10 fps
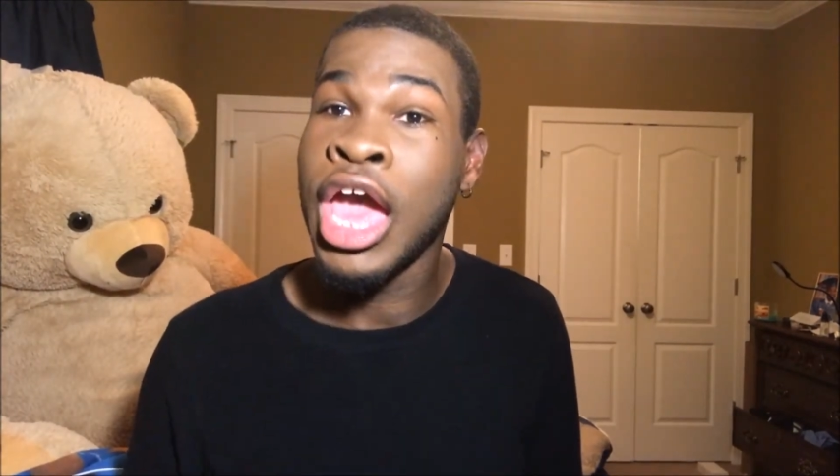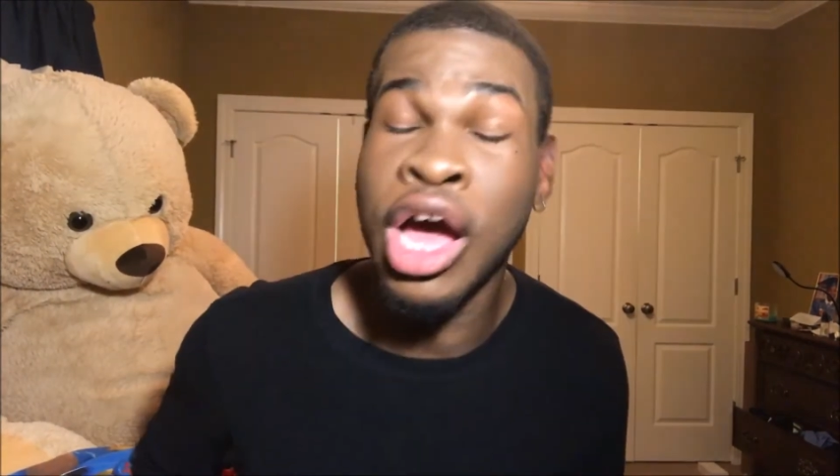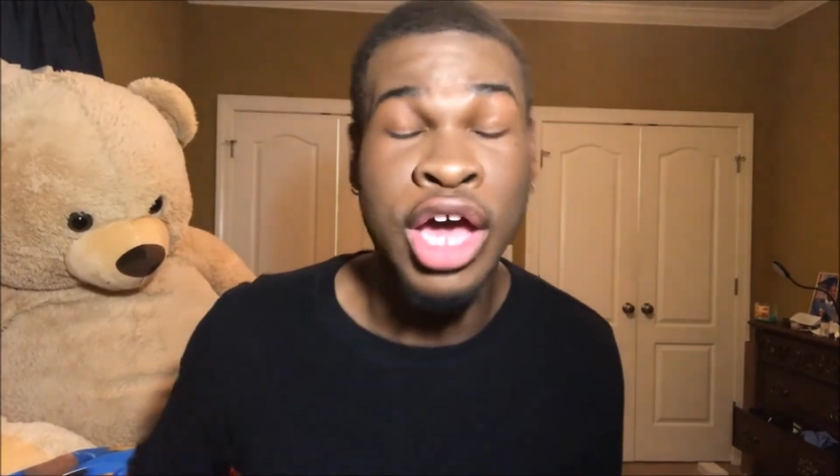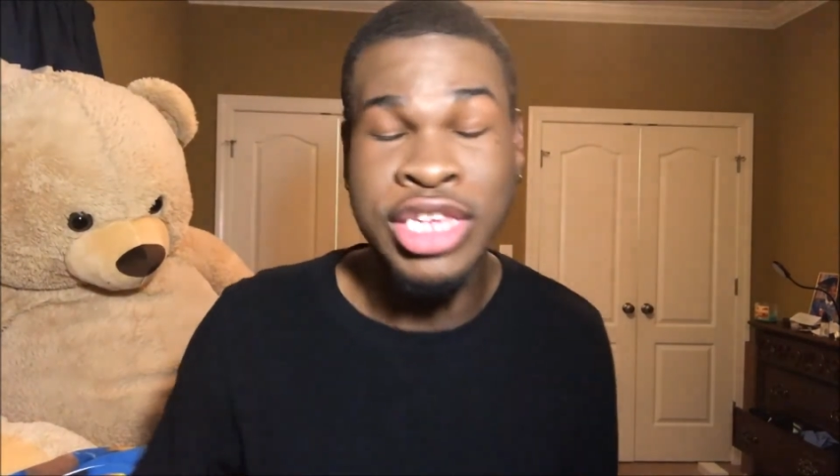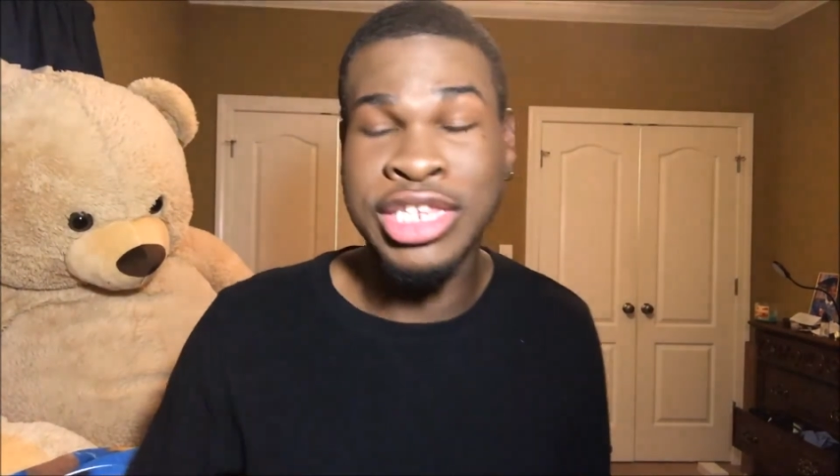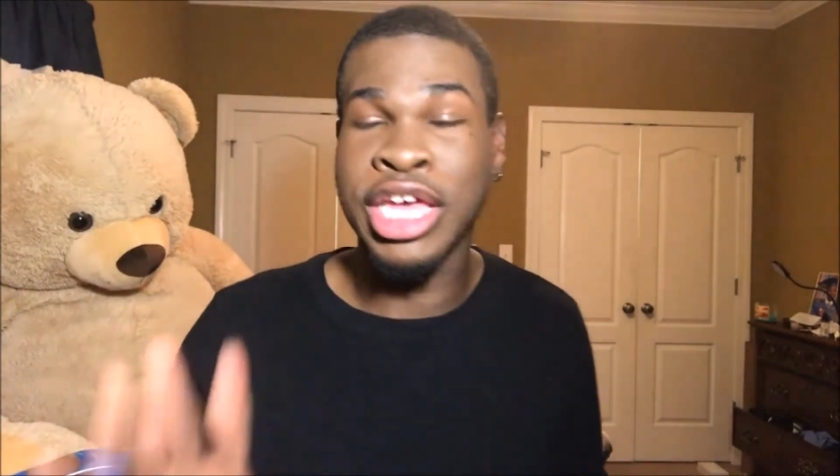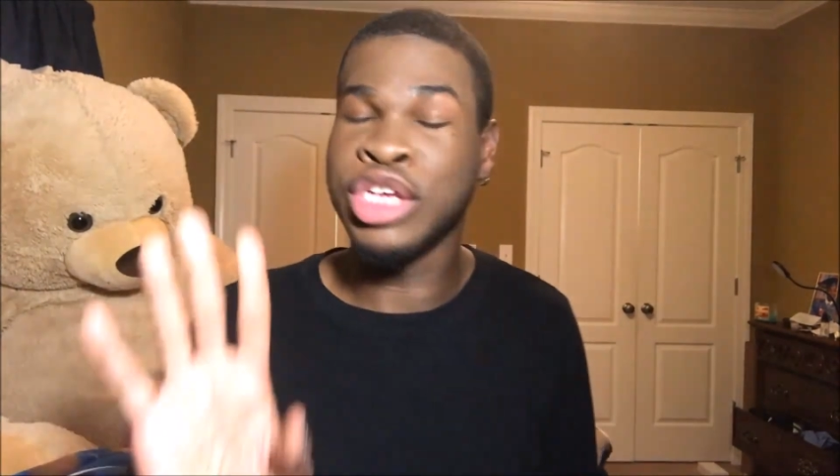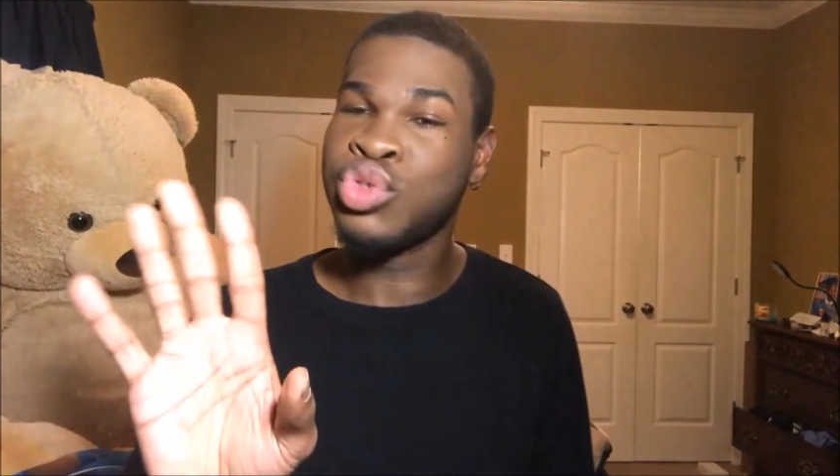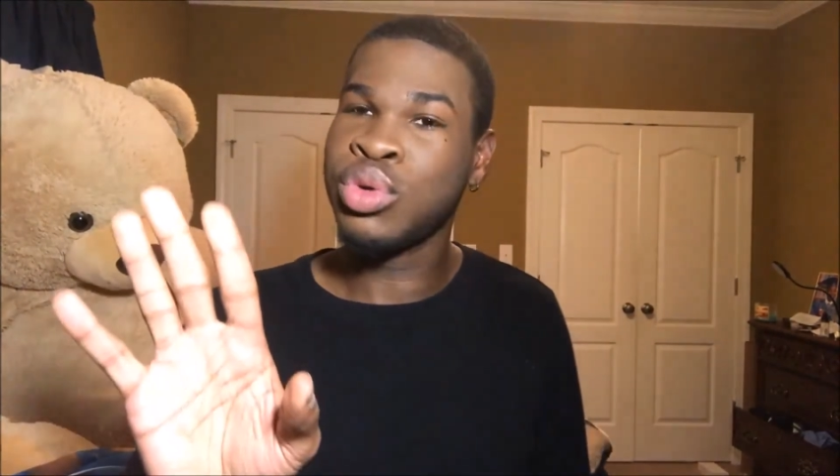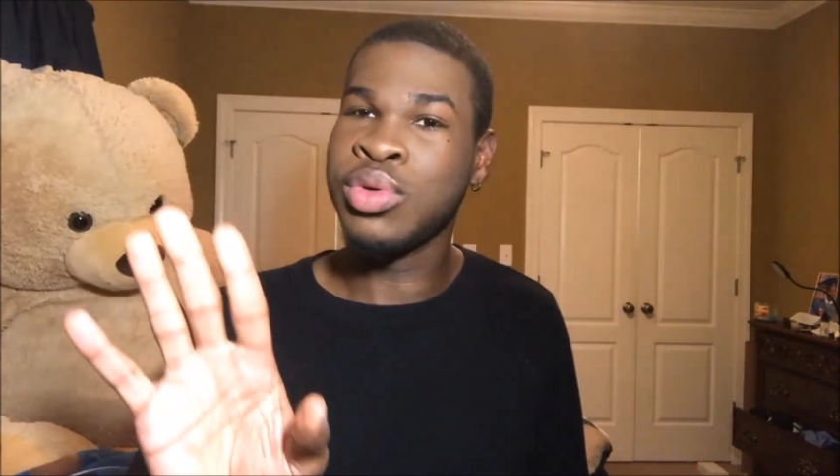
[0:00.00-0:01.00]
Honestly
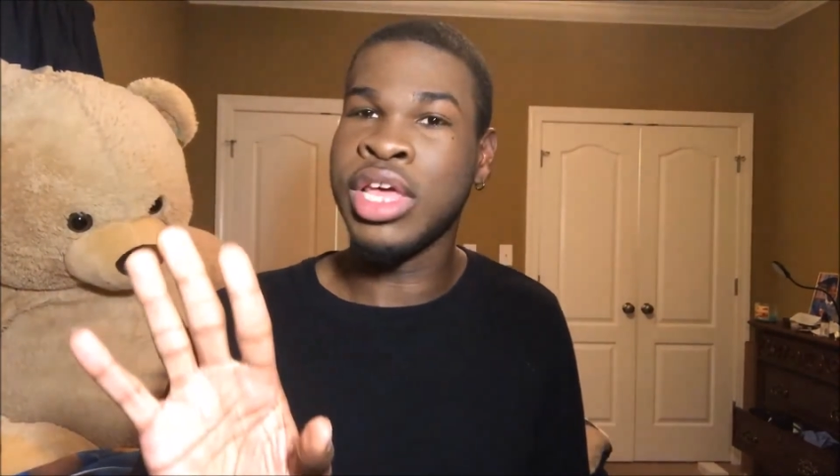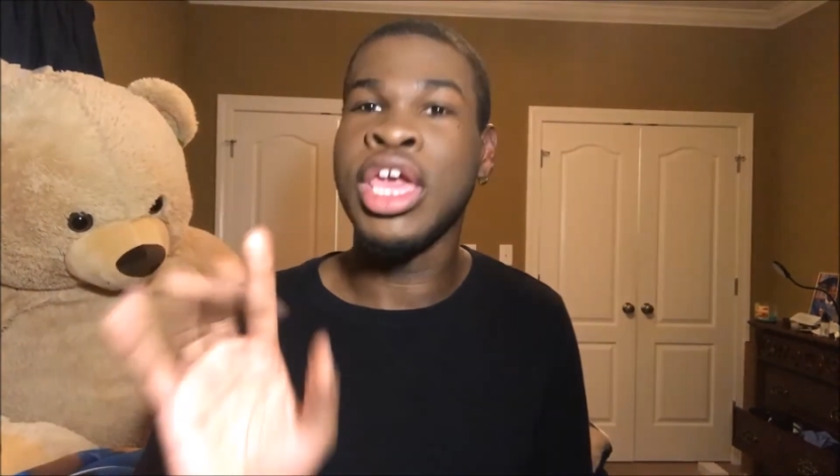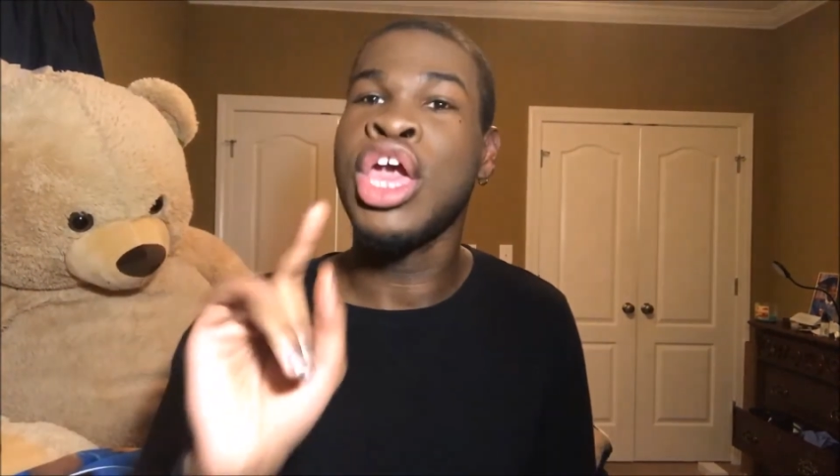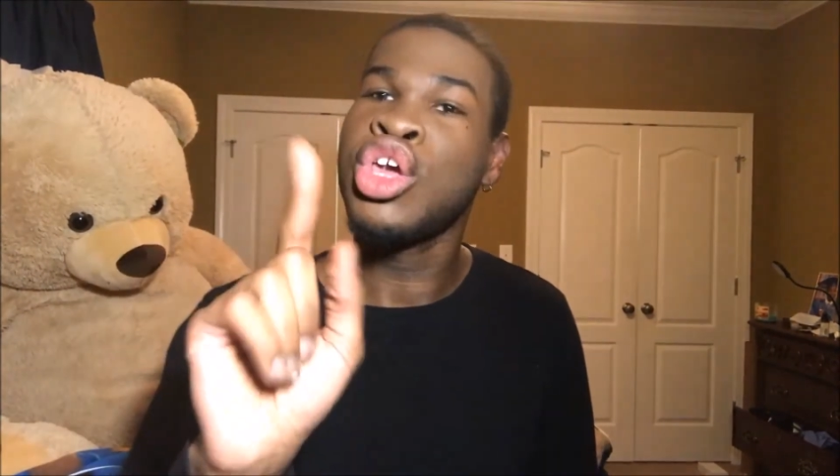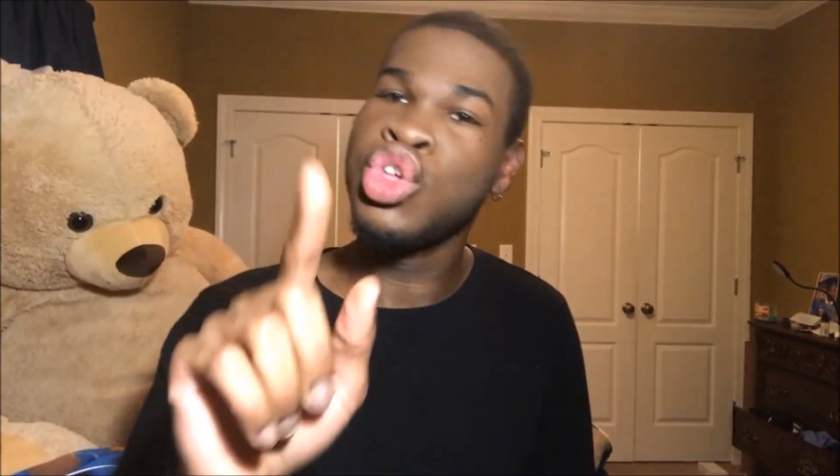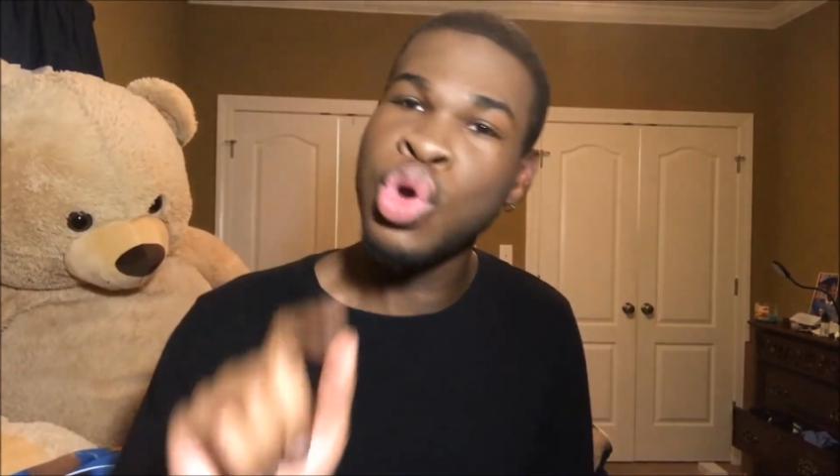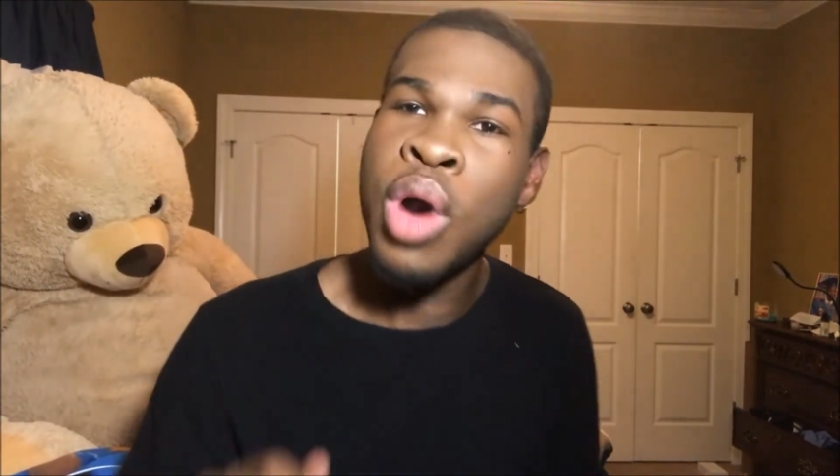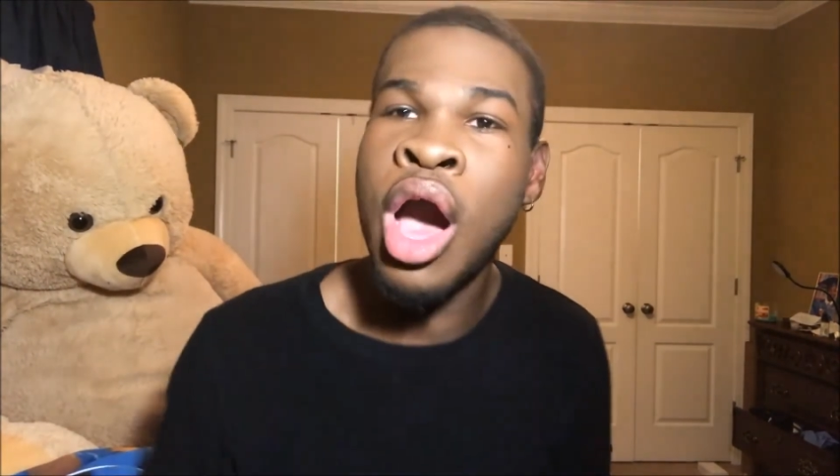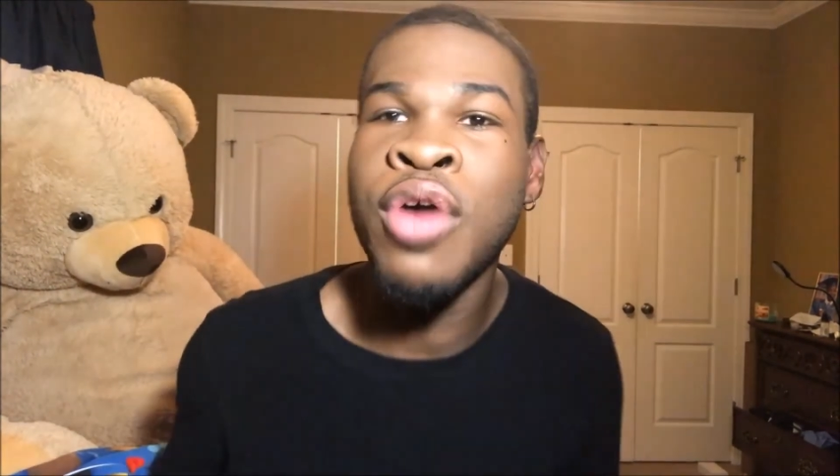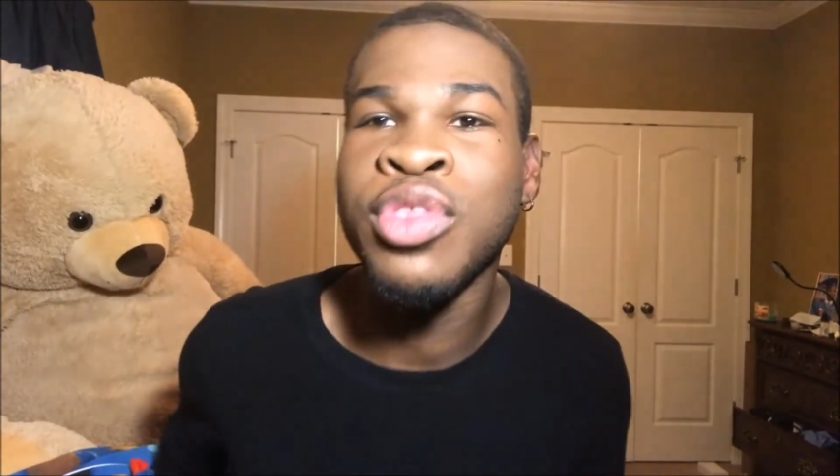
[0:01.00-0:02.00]
and truly, you
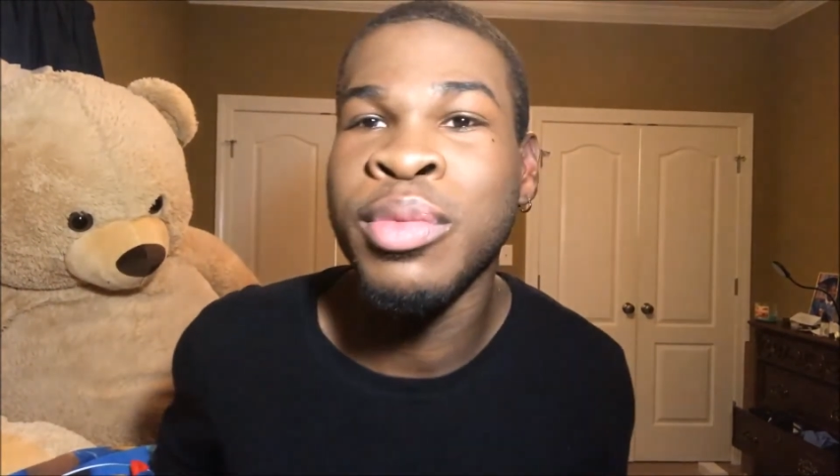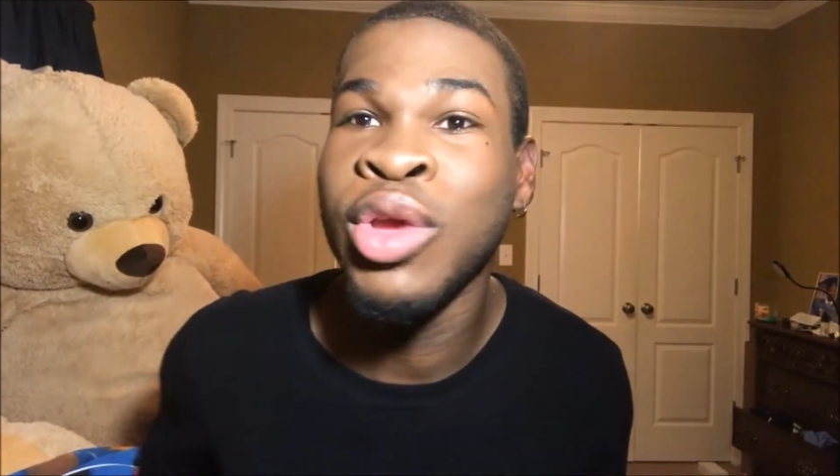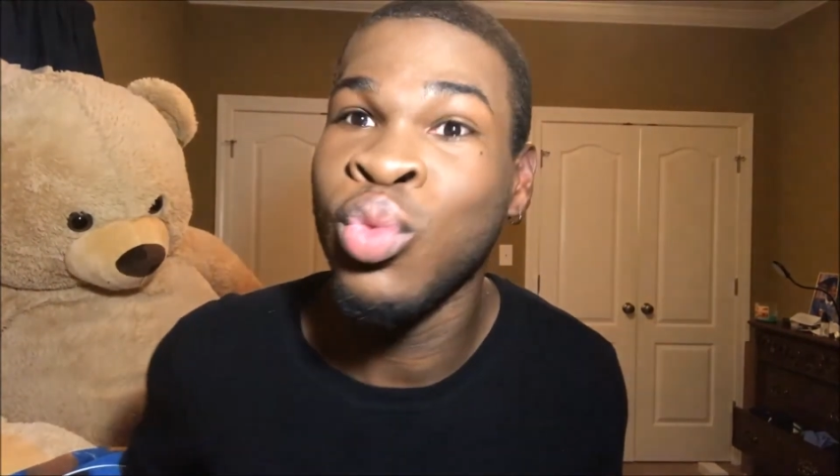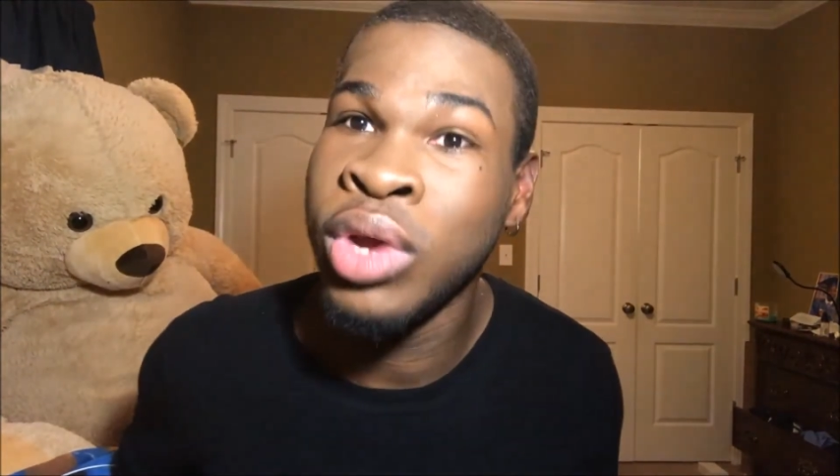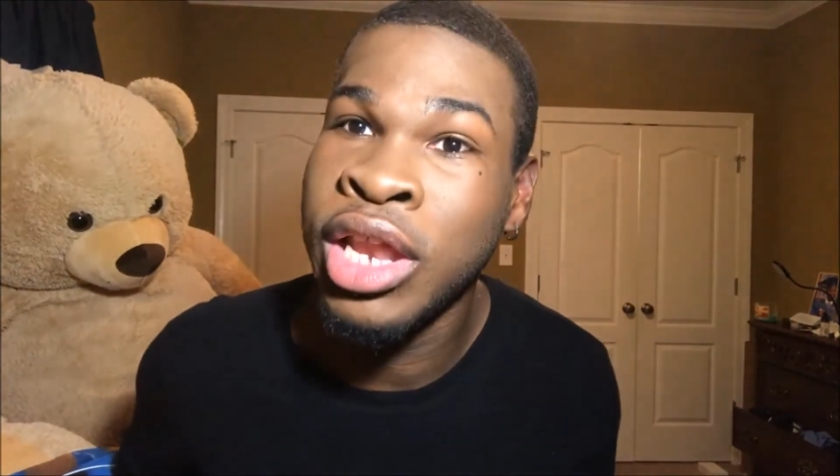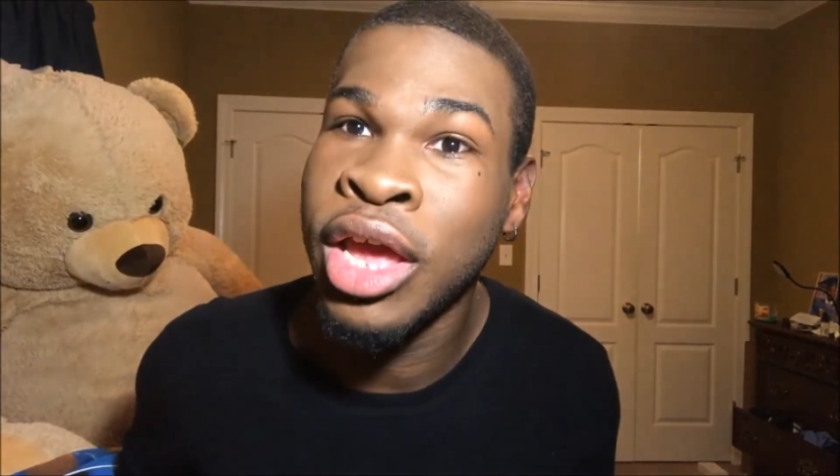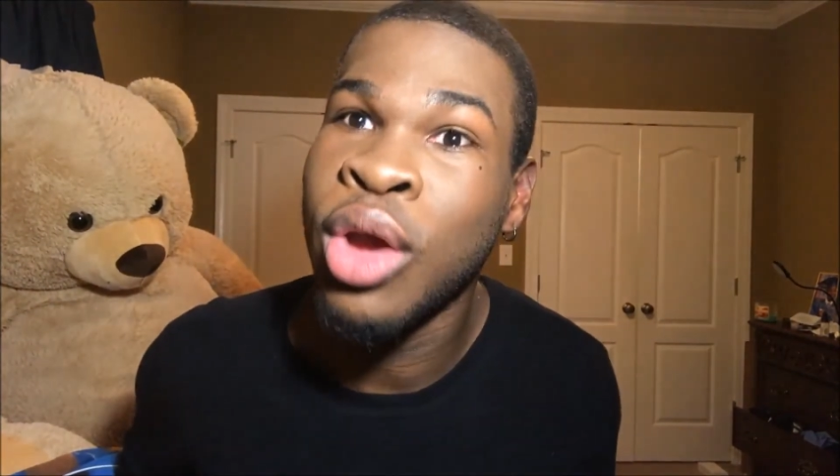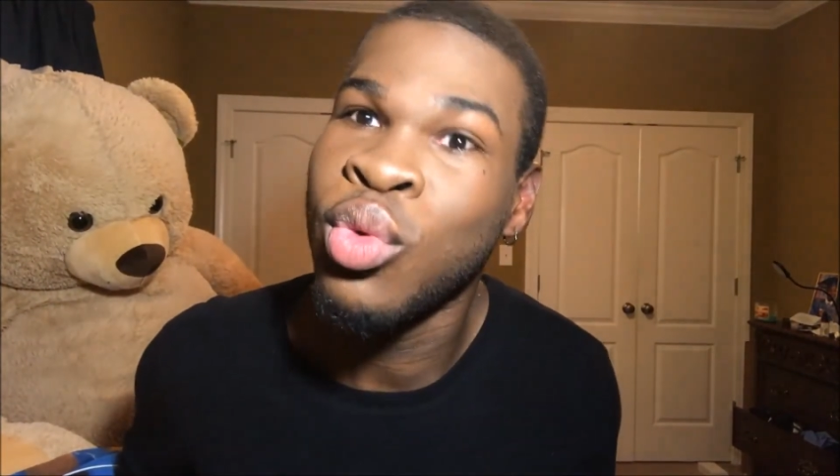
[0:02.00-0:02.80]
ought to be really,